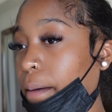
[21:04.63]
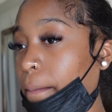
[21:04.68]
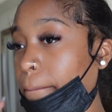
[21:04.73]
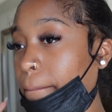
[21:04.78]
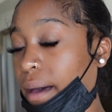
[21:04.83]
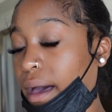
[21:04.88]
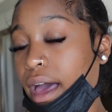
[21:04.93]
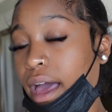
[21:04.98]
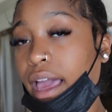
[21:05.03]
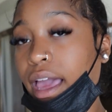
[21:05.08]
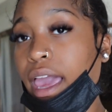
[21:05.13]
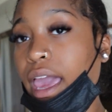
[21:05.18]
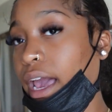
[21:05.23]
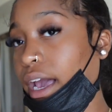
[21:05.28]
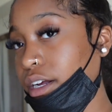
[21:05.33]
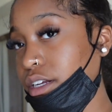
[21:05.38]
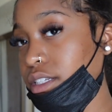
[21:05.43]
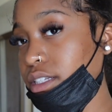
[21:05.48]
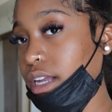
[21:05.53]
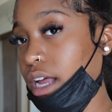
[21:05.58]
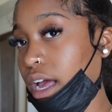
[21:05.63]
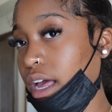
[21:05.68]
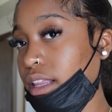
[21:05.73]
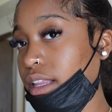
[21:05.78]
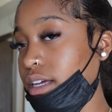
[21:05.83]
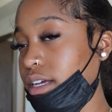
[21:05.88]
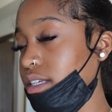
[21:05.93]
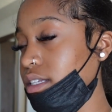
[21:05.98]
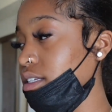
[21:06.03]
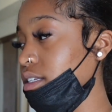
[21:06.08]
my
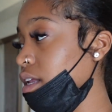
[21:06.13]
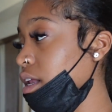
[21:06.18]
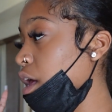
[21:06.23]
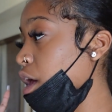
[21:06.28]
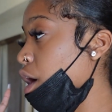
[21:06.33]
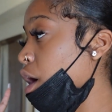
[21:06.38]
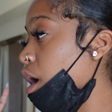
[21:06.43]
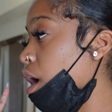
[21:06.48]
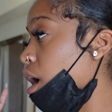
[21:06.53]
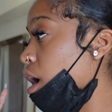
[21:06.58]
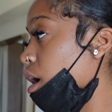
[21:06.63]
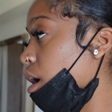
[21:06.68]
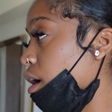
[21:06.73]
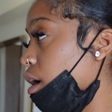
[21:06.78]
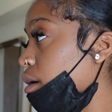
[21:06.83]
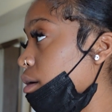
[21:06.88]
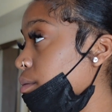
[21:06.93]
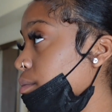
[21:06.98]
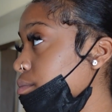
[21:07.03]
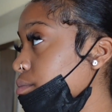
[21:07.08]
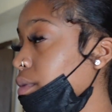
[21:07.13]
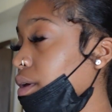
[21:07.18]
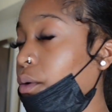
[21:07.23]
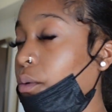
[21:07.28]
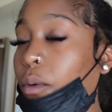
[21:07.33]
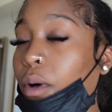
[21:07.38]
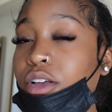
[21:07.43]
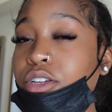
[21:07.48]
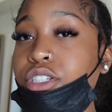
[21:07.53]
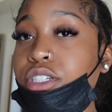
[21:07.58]
hairstylist um,
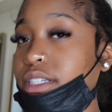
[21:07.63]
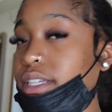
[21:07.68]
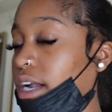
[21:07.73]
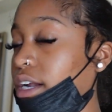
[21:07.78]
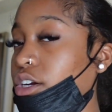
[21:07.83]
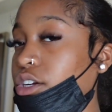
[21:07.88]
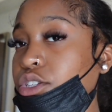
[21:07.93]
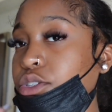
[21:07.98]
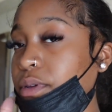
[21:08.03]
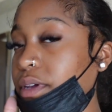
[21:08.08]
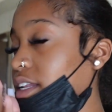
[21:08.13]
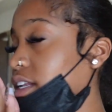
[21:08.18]
while she's at her suite.